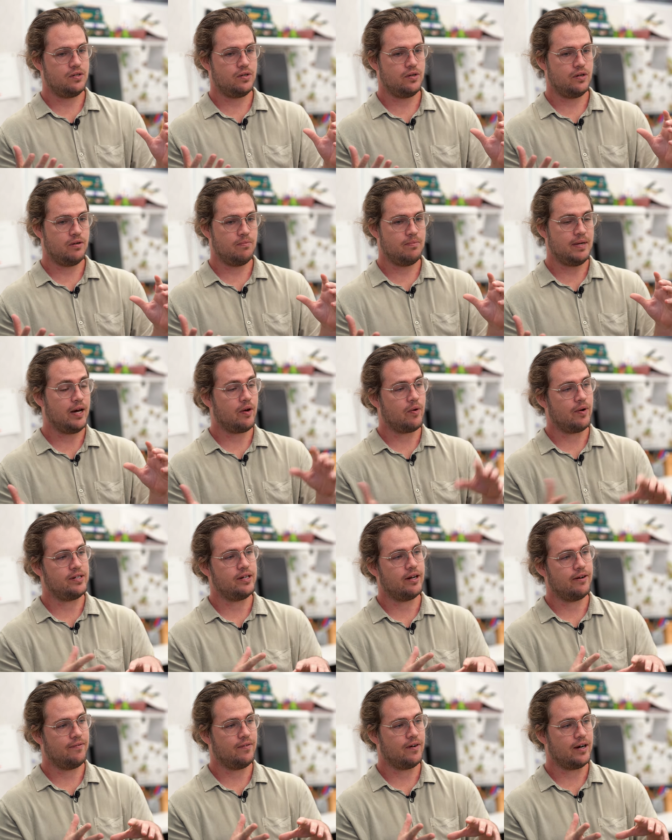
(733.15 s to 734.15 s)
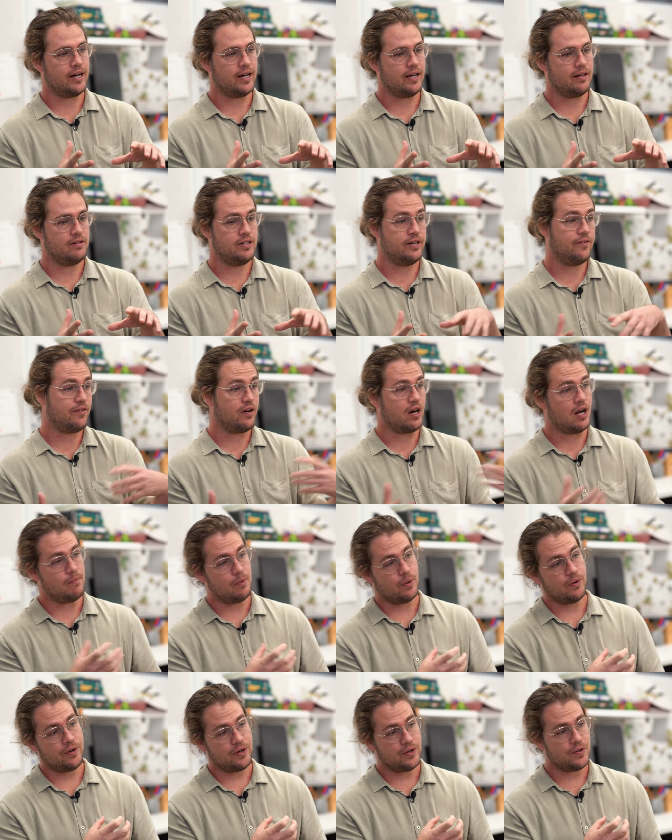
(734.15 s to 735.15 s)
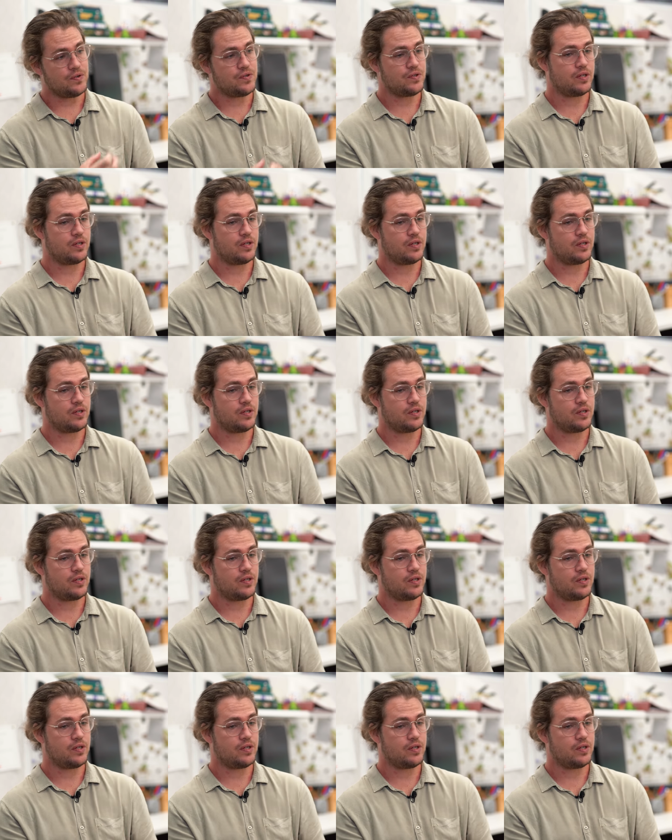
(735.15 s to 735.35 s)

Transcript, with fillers: to be able to identify different arboreals,